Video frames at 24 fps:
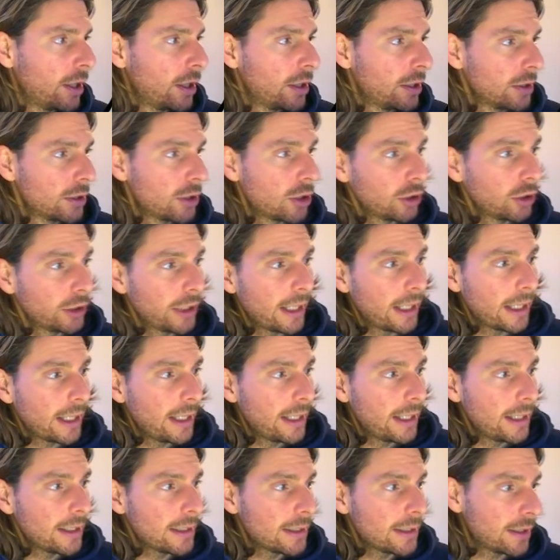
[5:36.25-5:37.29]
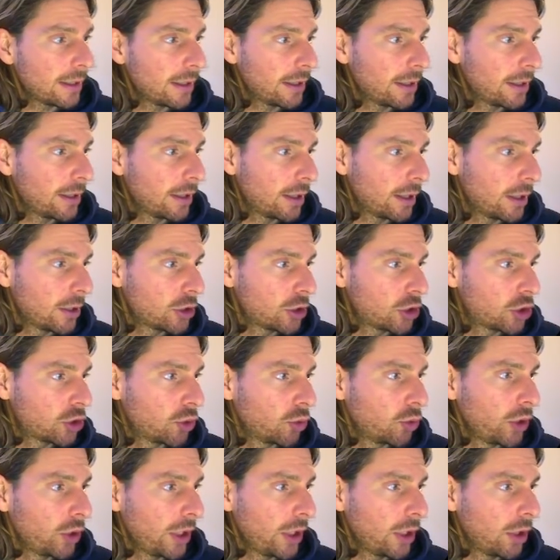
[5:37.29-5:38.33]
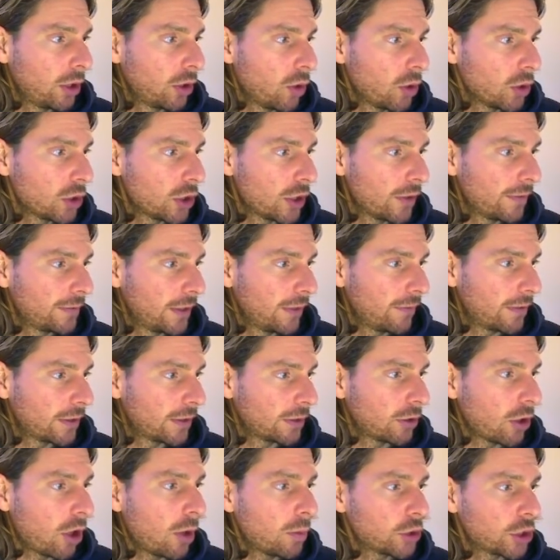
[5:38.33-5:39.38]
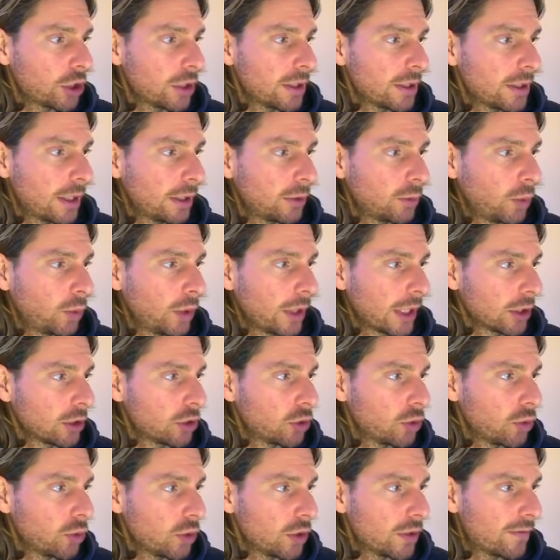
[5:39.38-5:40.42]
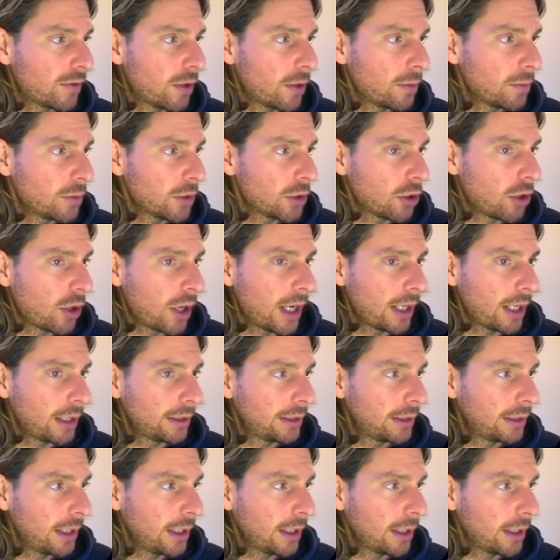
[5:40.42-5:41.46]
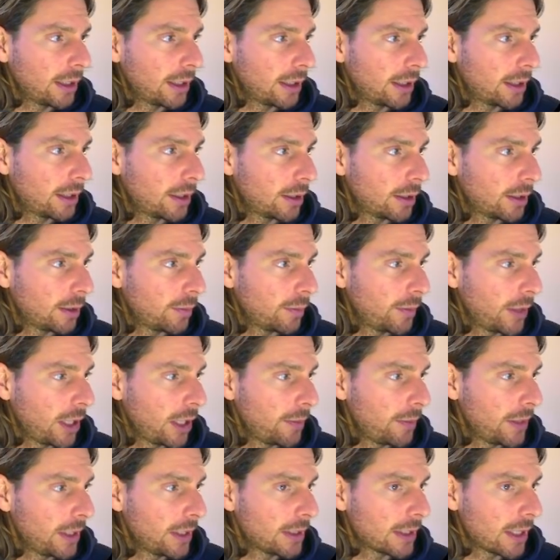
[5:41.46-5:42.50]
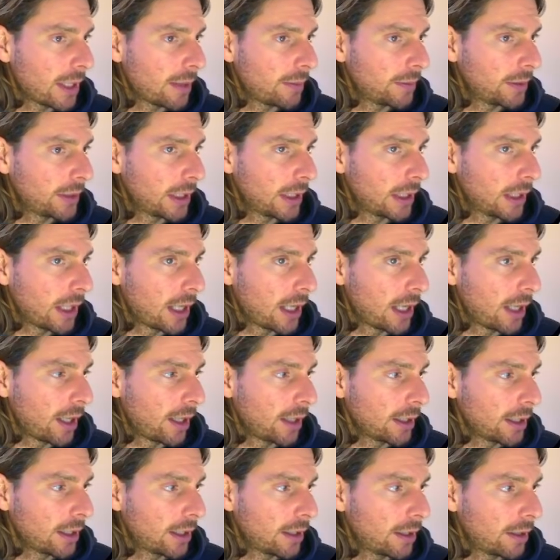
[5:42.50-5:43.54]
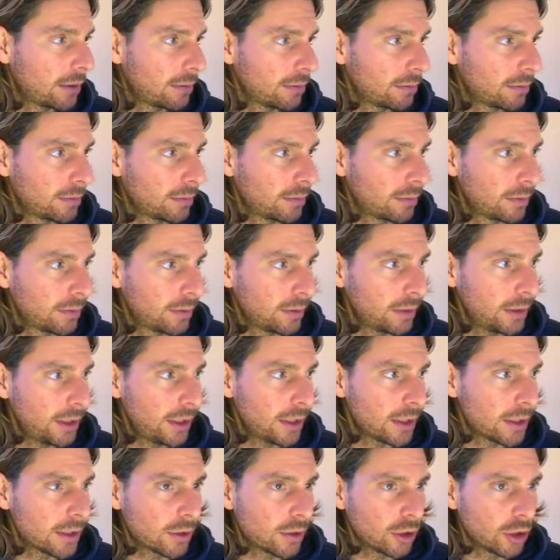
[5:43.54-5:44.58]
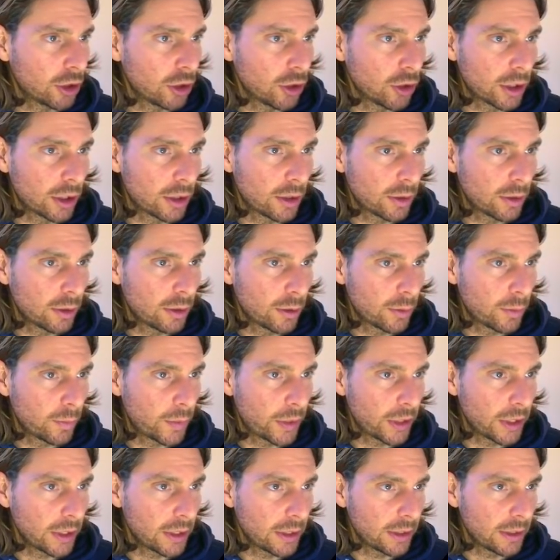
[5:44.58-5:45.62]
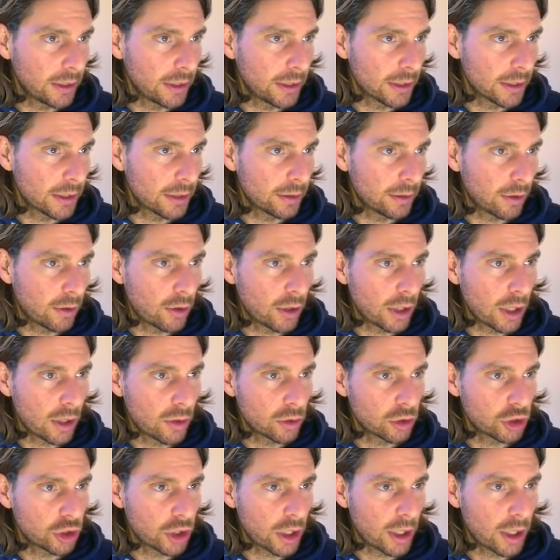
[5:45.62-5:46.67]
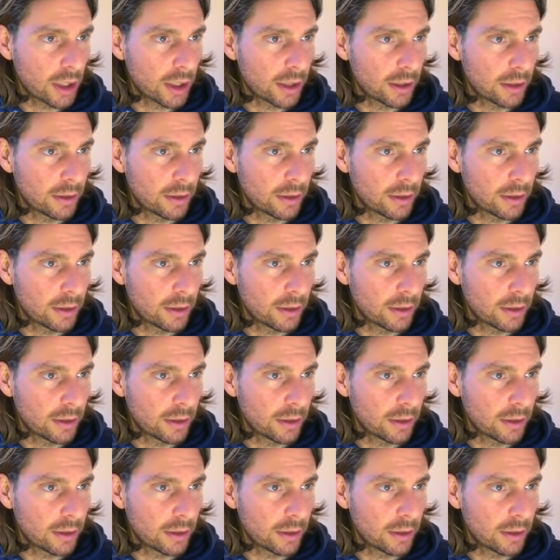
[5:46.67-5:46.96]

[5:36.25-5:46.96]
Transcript: So there is truly lots of different options that we can choose from. So I think maybe something like this could look pretty decent on our shark.